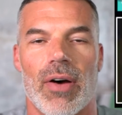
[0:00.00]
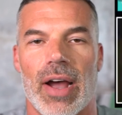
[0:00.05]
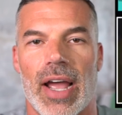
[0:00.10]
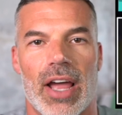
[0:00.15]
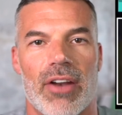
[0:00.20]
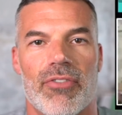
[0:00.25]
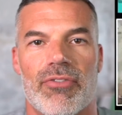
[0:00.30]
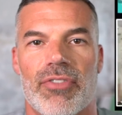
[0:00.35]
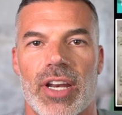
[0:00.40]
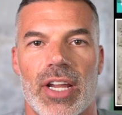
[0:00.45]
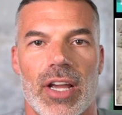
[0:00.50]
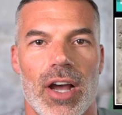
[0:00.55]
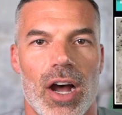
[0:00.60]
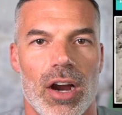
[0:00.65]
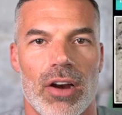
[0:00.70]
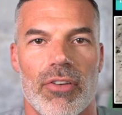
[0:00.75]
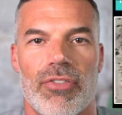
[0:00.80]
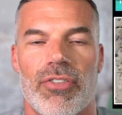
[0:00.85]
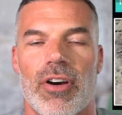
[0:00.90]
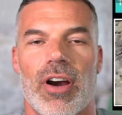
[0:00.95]
I had a
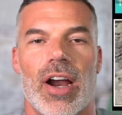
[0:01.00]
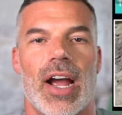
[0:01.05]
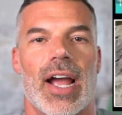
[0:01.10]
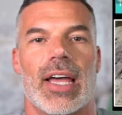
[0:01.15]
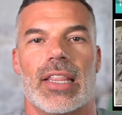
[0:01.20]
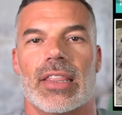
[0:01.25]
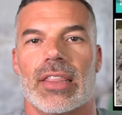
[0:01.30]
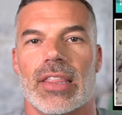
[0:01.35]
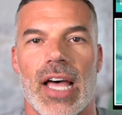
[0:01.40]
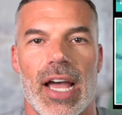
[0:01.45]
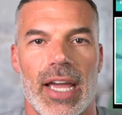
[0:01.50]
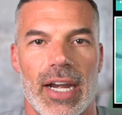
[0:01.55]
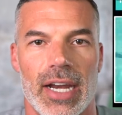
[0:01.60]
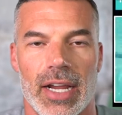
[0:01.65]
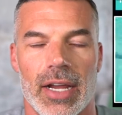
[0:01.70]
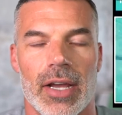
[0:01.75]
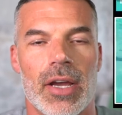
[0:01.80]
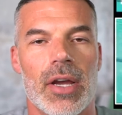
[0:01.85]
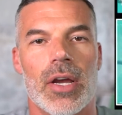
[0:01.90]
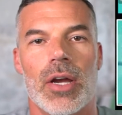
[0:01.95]
videographer, I had
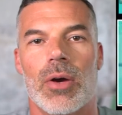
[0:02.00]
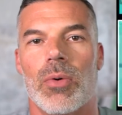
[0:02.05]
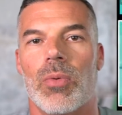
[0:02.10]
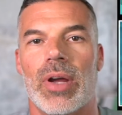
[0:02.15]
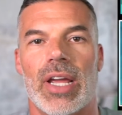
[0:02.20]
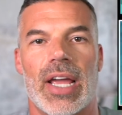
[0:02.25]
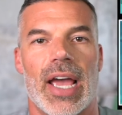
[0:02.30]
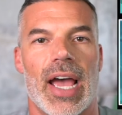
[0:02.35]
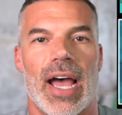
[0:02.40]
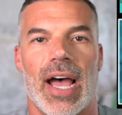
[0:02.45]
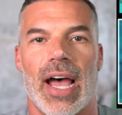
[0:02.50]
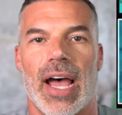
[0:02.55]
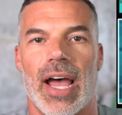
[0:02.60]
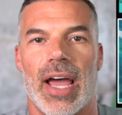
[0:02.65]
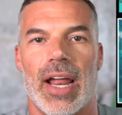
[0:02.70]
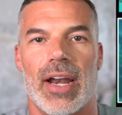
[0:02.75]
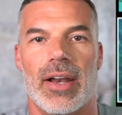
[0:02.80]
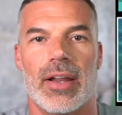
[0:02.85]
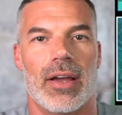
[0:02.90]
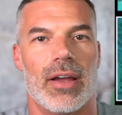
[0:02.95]
lighting, we
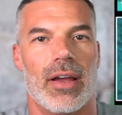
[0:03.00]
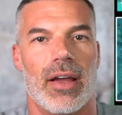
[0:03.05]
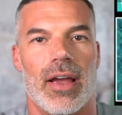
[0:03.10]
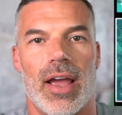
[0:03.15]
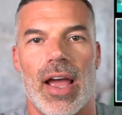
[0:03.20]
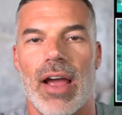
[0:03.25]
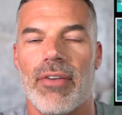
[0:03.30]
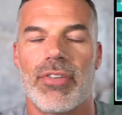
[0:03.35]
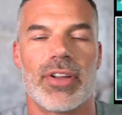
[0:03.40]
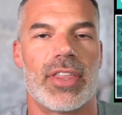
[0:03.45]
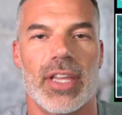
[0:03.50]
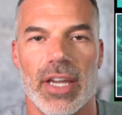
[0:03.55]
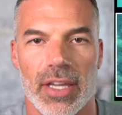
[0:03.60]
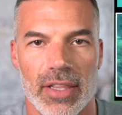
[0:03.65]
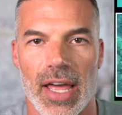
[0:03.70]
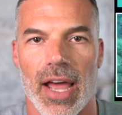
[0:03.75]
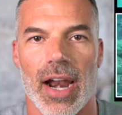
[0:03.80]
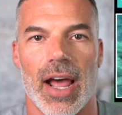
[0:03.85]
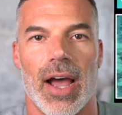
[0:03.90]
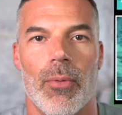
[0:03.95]
had everything
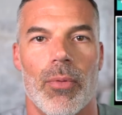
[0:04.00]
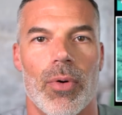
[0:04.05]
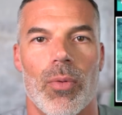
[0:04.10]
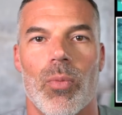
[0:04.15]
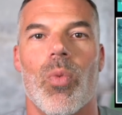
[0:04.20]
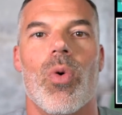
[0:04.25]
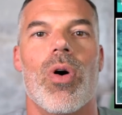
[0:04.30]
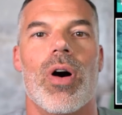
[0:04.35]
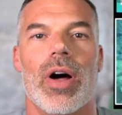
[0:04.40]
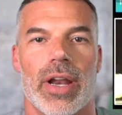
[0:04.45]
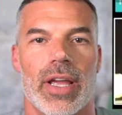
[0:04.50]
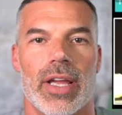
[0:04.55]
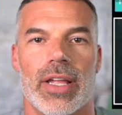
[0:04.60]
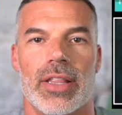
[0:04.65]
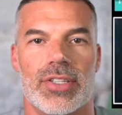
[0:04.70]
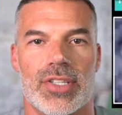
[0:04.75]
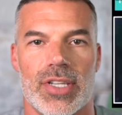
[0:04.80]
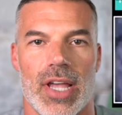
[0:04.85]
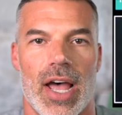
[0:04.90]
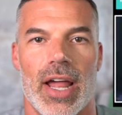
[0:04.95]
that I would want
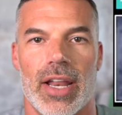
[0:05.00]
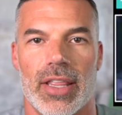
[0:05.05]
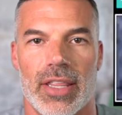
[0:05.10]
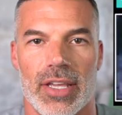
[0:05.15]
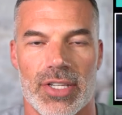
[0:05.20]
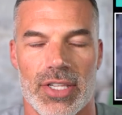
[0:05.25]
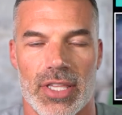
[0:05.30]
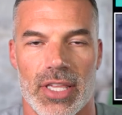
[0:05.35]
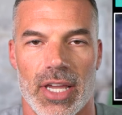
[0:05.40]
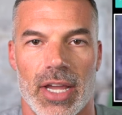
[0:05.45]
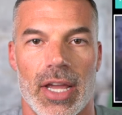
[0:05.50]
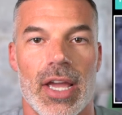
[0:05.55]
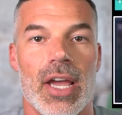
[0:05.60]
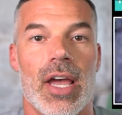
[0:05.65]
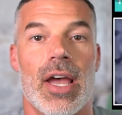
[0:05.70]
inside of this thing.